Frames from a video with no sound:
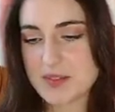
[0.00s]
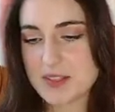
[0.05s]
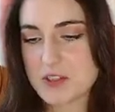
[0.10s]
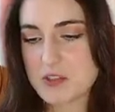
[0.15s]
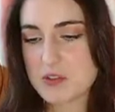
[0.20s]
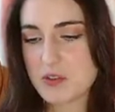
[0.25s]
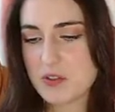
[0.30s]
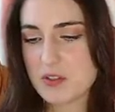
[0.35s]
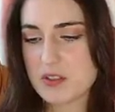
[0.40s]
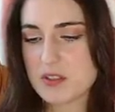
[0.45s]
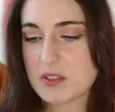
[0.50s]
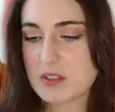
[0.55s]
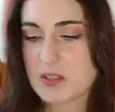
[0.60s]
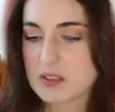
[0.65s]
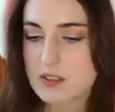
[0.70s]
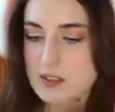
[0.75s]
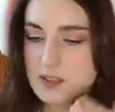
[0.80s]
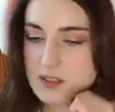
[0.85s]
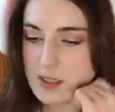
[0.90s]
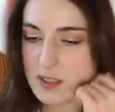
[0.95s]
A truant
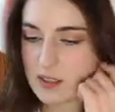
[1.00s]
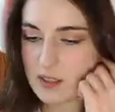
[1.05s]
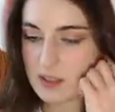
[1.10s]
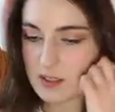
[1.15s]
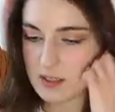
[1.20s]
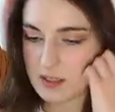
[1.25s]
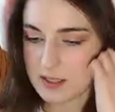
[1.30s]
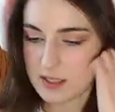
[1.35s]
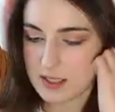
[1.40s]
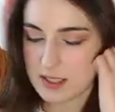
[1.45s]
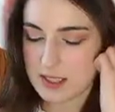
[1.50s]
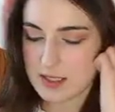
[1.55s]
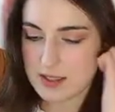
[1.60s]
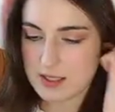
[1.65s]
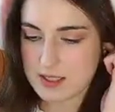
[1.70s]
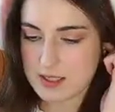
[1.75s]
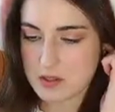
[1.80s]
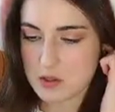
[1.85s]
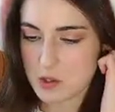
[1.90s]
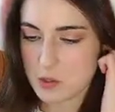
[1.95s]
in uh, the class
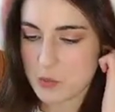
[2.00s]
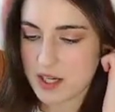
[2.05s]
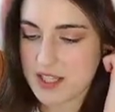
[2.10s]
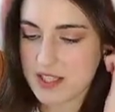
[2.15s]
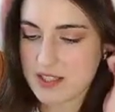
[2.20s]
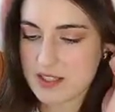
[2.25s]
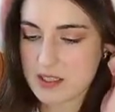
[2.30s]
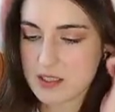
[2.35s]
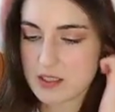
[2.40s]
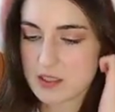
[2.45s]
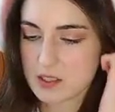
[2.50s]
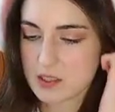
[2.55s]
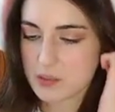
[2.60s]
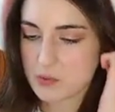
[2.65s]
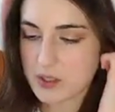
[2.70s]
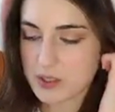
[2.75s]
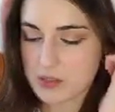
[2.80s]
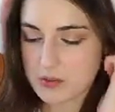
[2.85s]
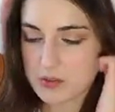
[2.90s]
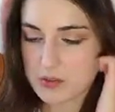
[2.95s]
next door. Why is he not
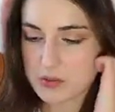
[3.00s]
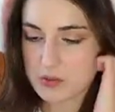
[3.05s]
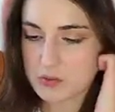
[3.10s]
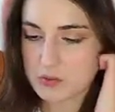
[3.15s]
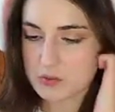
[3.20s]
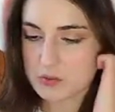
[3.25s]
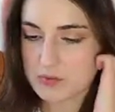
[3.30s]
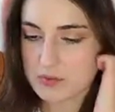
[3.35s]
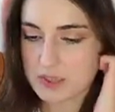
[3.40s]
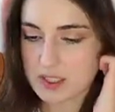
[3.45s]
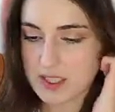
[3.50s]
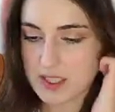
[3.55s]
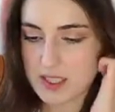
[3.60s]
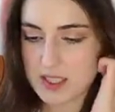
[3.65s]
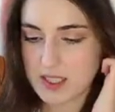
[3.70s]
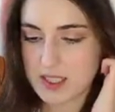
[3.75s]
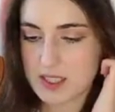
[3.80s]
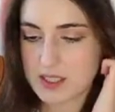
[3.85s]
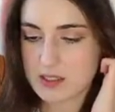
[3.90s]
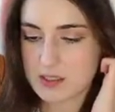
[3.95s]
going to school? The
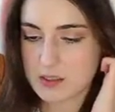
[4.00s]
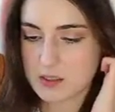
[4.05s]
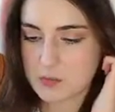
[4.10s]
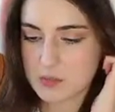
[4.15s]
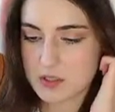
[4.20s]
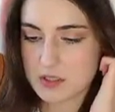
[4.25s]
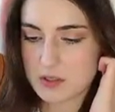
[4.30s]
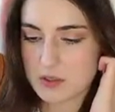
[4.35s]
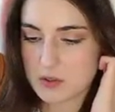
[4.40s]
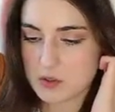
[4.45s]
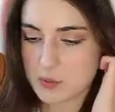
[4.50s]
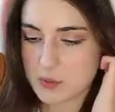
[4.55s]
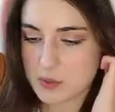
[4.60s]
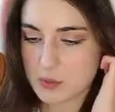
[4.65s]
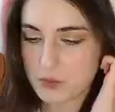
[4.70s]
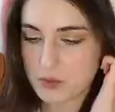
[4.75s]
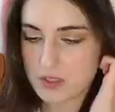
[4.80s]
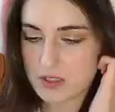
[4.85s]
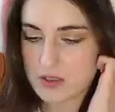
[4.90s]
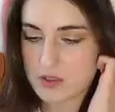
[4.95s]
kid can't come to school,
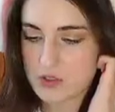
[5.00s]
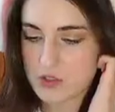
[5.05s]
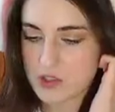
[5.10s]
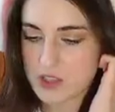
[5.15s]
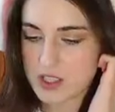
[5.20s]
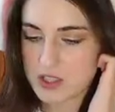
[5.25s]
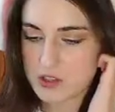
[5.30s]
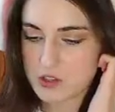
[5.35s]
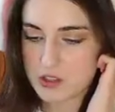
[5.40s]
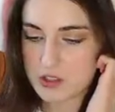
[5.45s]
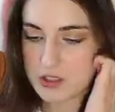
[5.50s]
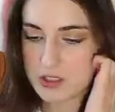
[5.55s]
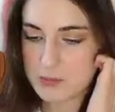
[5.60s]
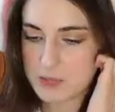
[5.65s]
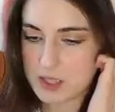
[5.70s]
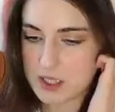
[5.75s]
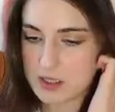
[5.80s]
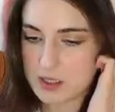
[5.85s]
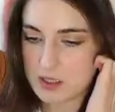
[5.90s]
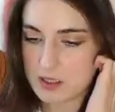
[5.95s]
but wants to try
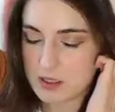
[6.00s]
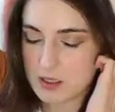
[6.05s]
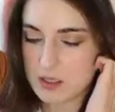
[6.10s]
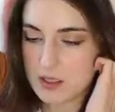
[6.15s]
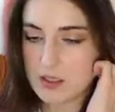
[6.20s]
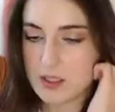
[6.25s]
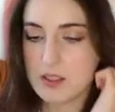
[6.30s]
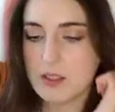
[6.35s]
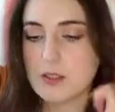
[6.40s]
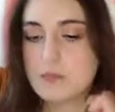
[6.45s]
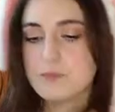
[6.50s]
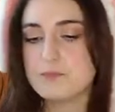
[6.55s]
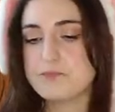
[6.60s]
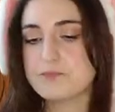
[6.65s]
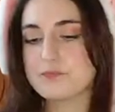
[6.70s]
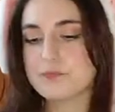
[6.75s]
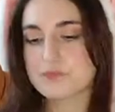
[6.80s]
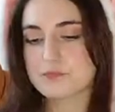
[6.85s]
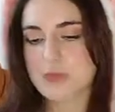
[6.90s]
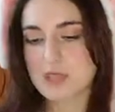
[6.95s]
drawing manga.
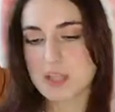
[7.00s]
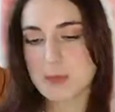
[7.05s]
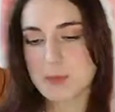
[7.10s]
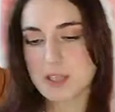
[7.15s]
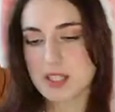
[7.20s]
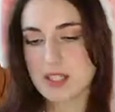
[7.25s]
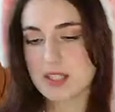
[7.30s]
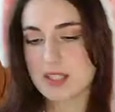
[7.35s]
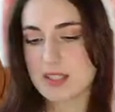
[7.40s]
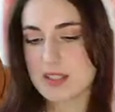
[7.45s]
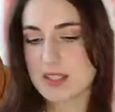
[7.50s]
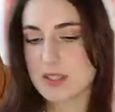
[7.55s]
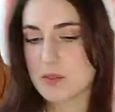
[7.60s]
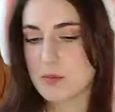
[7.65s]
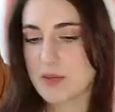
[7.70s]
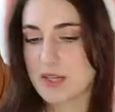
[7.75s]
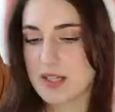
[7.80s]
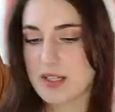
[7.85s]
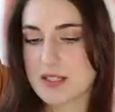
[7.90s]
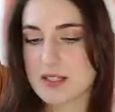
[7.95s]
Hmm, I mean, I guess I
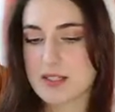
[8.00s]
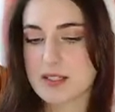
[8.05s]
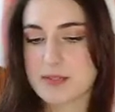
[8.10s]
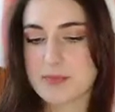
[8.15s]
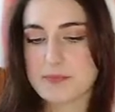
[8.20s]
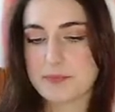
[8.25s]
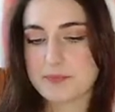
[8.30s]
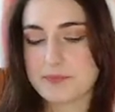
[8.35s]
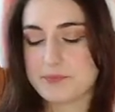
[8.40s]
don't mind.